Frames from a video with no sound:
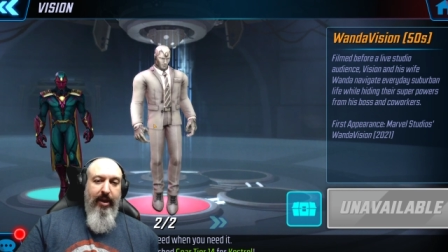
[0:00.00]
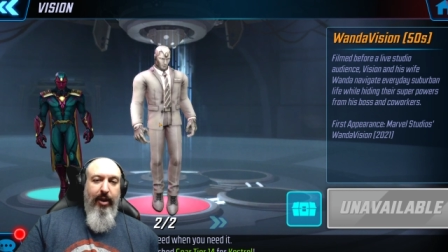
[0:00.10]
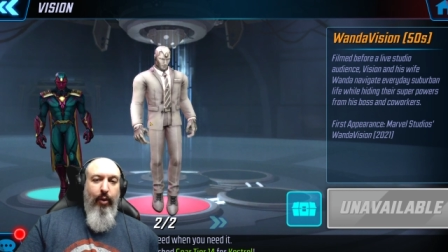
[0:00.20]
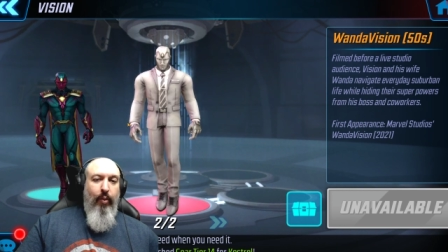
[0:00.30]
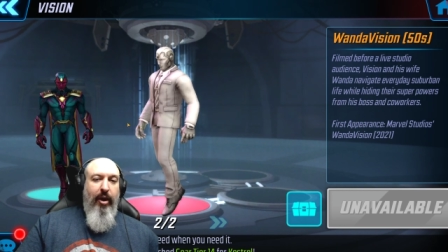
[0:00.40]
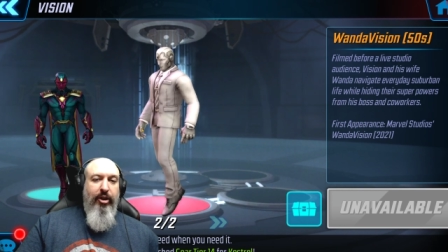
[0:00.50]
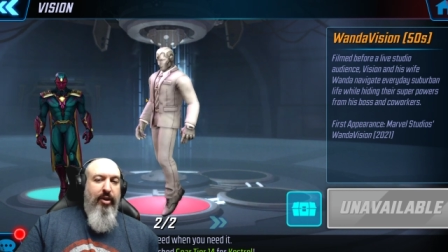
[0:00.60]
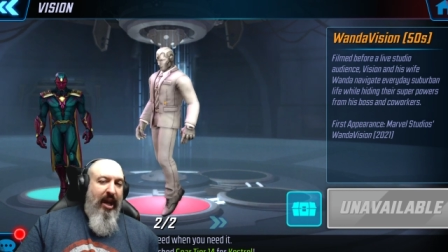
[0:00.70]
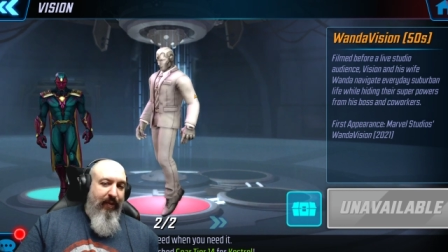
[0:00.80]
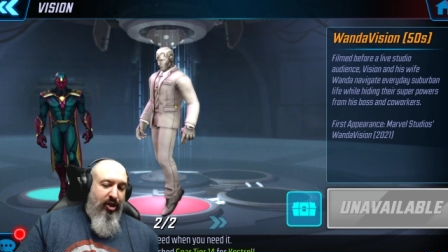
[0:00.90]
well, you could
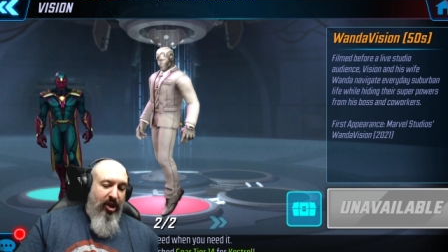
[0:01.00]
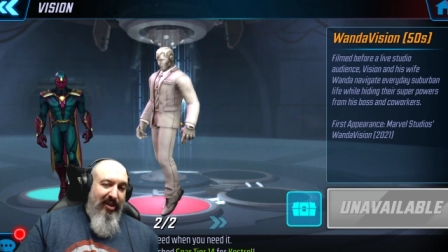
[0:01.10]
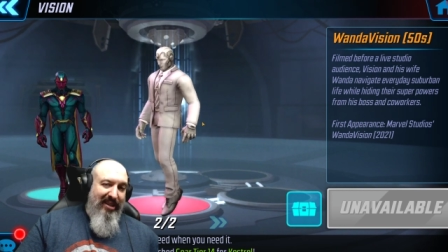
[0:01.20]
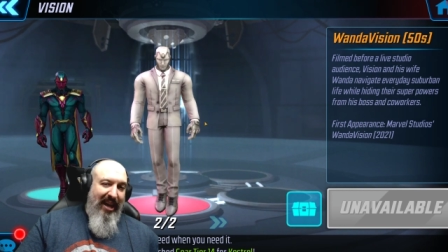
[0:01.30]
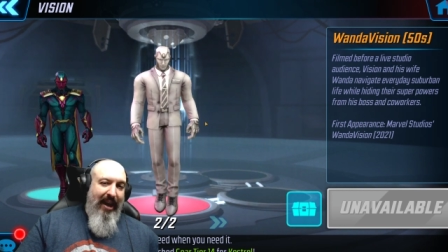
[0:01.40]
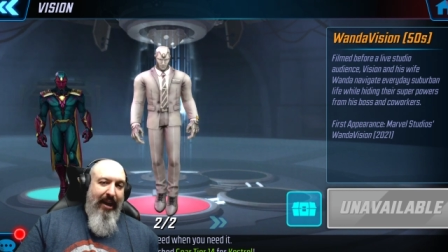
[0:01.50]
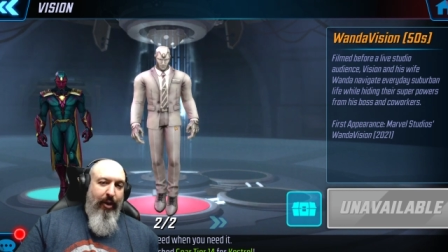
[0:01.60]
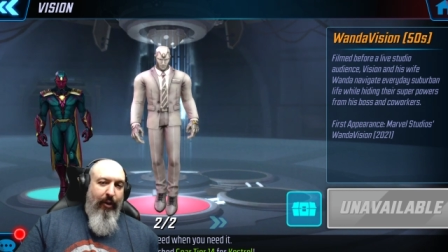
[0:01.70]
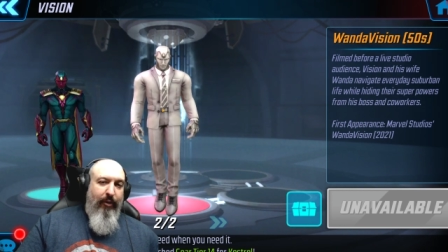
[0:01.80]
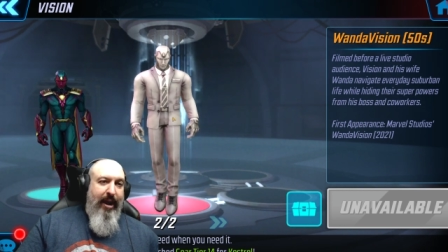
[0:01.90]
have the shirt and tie
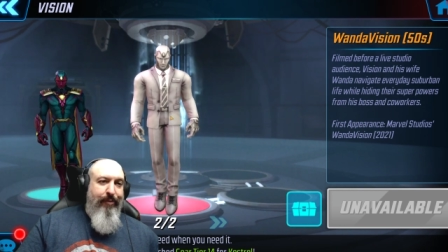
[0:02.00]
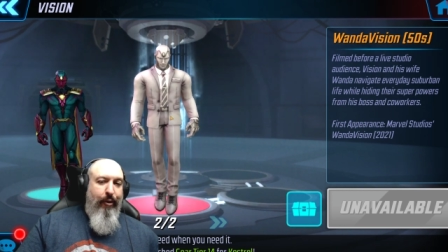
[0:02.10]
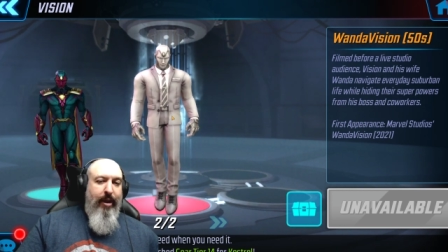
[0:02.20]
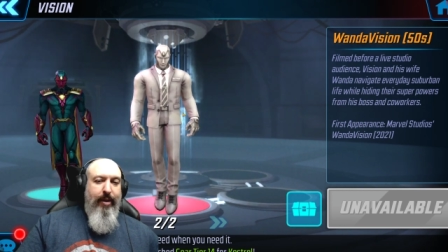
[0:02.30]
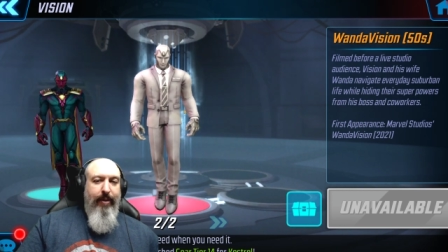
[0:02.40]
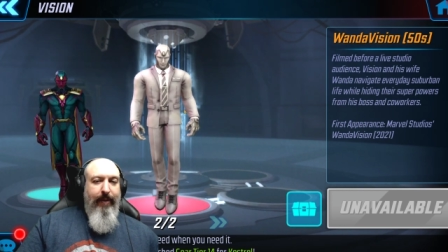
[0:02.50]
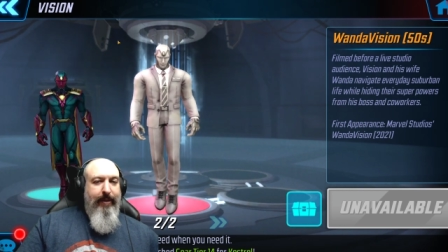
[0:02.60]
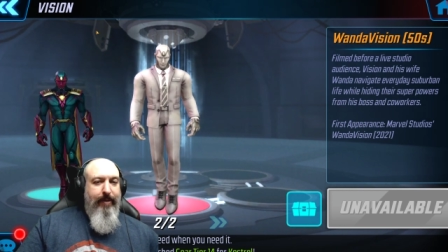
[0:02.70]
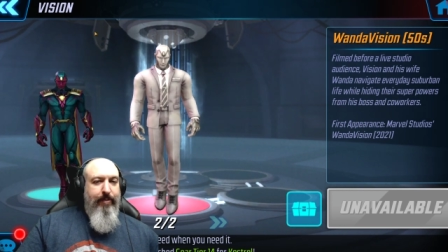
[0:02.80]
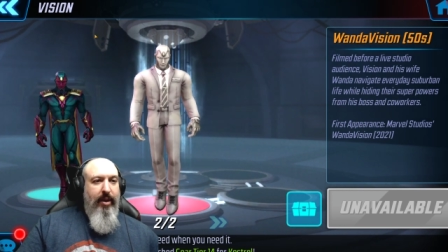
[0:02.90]
or write for it.
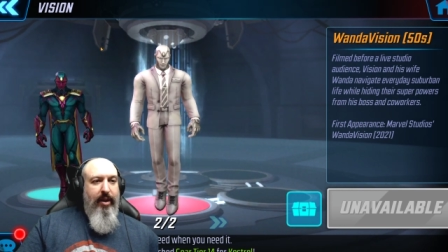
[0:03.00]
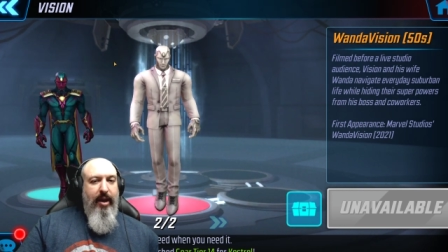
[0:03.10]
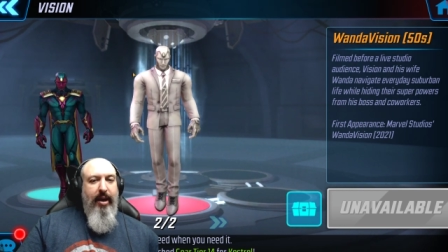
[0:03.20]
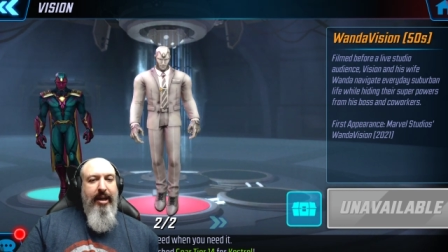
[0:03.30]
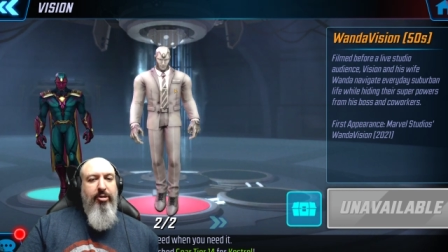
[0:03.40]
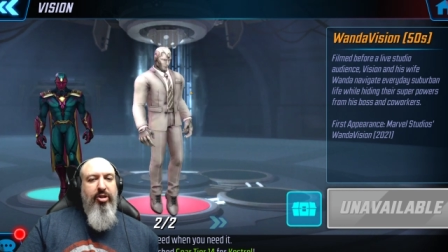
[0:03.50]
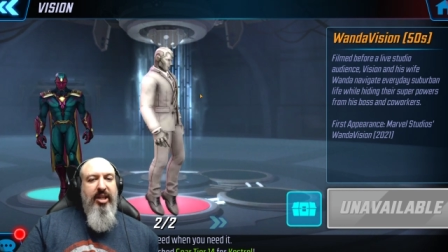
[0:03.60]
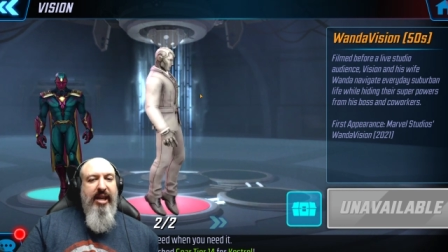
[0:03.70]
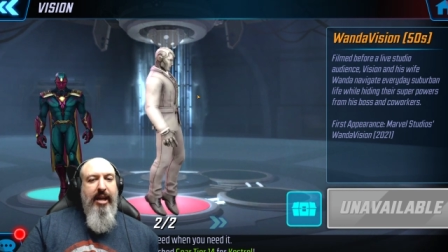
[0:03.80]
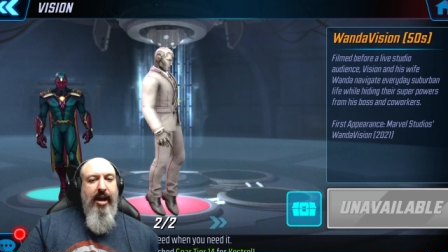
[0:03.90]
But uh,
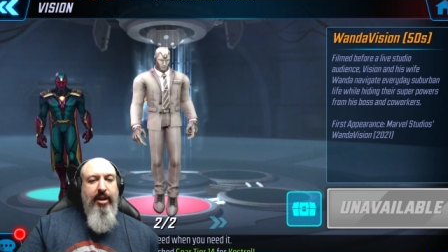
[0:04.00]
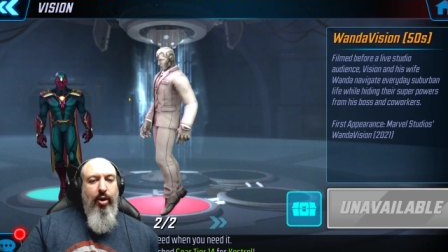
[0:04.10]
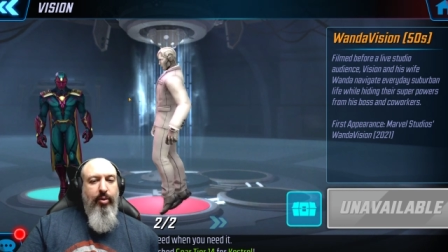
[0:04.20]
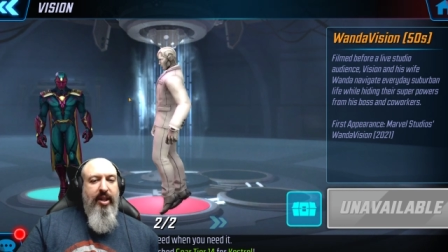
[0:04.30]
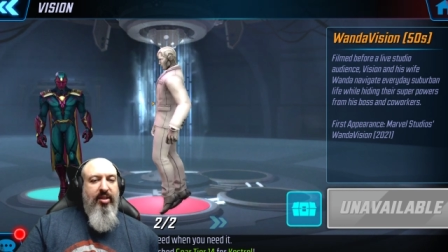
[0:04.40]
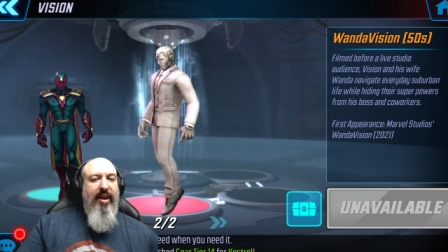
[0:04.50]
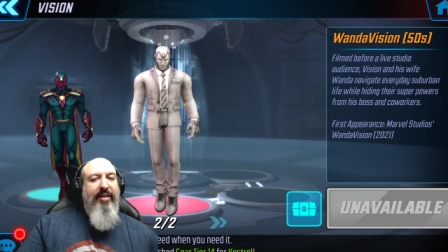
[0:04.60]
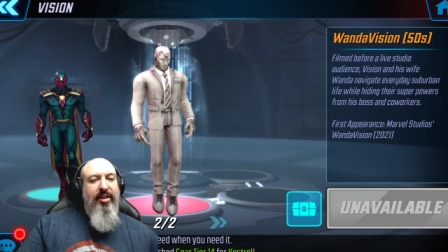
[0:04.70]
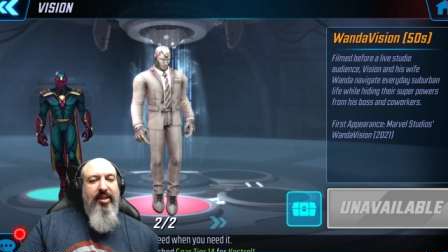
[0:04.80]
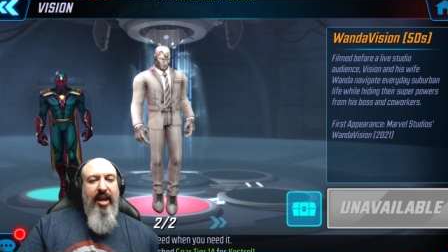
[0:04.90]
interesting. I, I don't dislike
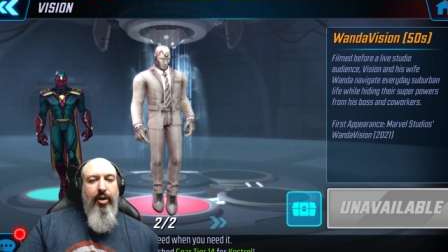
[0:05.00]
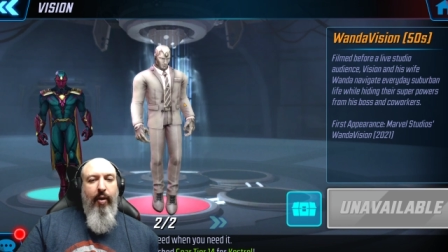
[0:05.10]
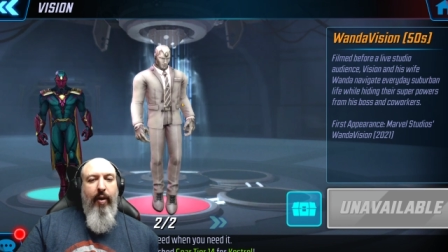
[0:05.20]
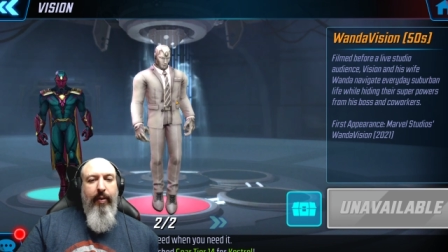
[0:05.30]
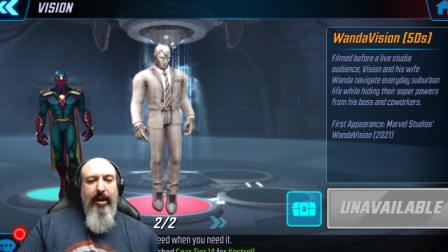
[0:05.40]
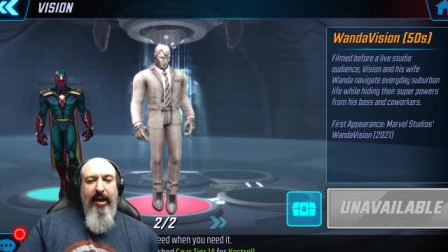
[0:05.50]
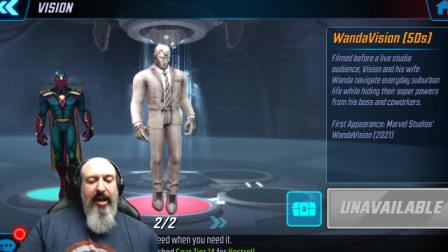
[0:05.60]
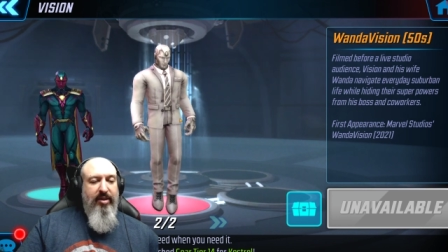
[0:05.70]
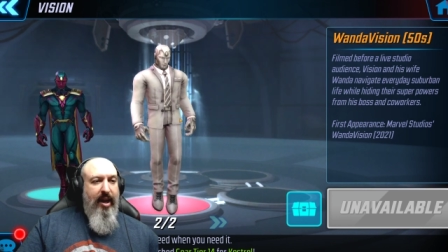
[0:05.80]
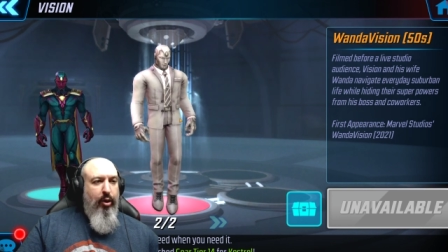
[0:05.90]
this kit at all. It's
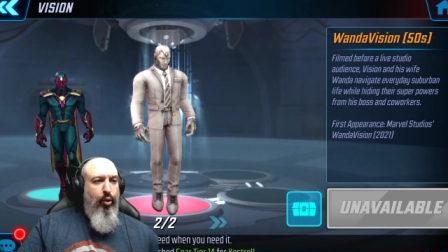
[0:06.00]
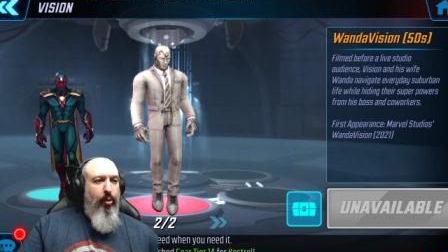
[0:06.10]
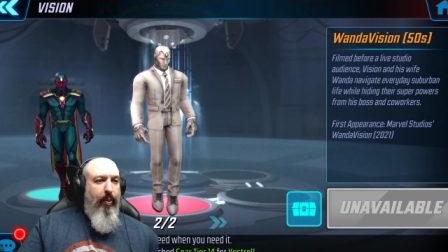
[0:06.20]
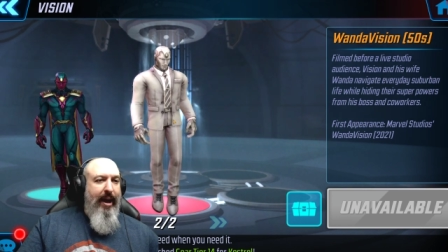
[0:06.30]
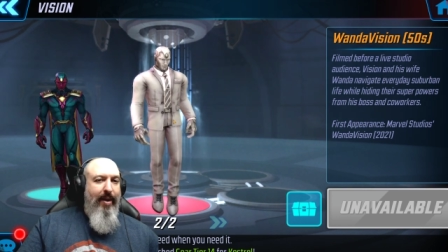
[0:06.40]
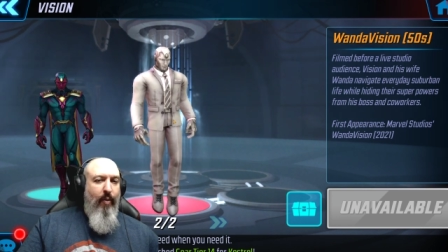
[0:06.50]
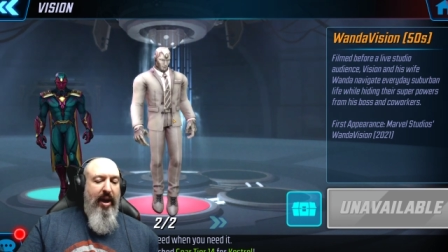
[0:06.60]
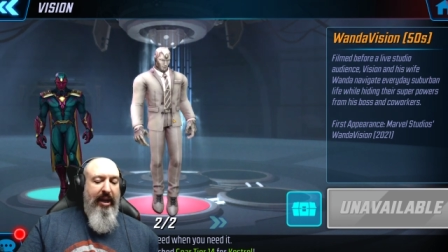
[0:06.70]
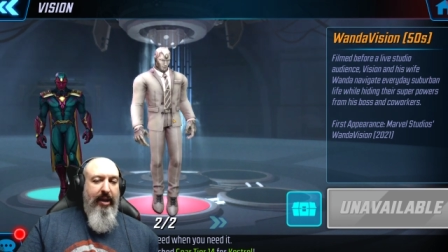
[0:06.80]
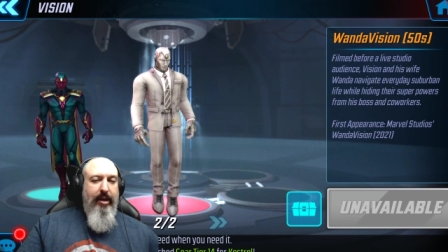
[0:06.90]
kind of cool, black and white.